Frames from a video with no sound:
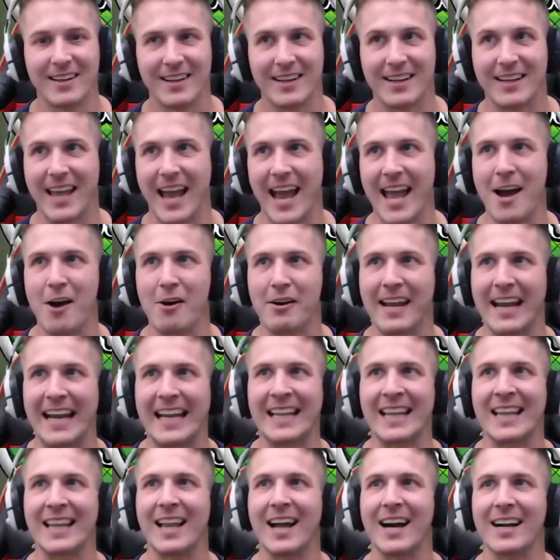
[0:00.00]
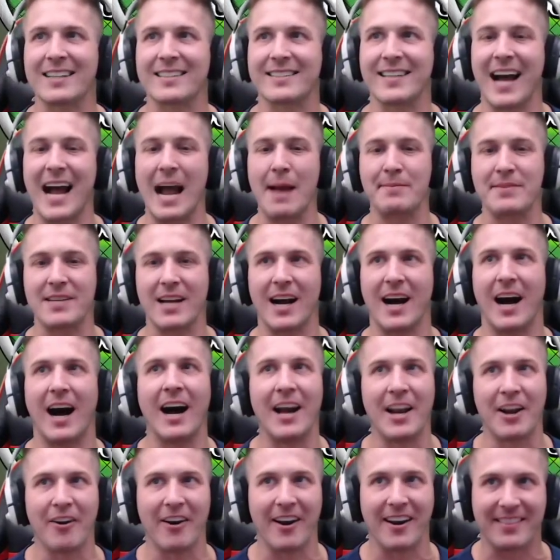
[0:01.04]
Kaioken luck times a
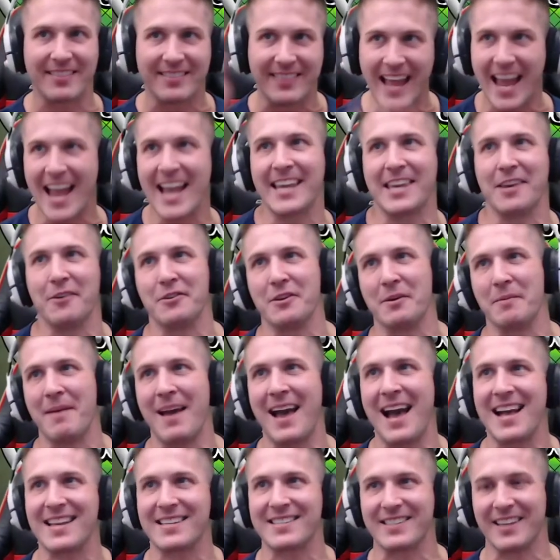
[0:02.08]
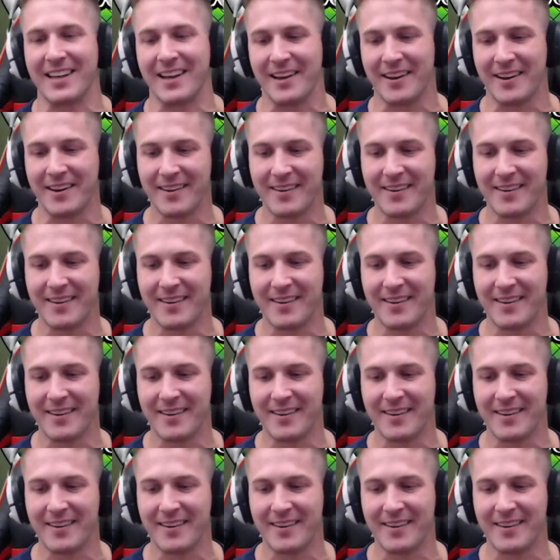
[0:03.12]
100. Thank you, DeMasta.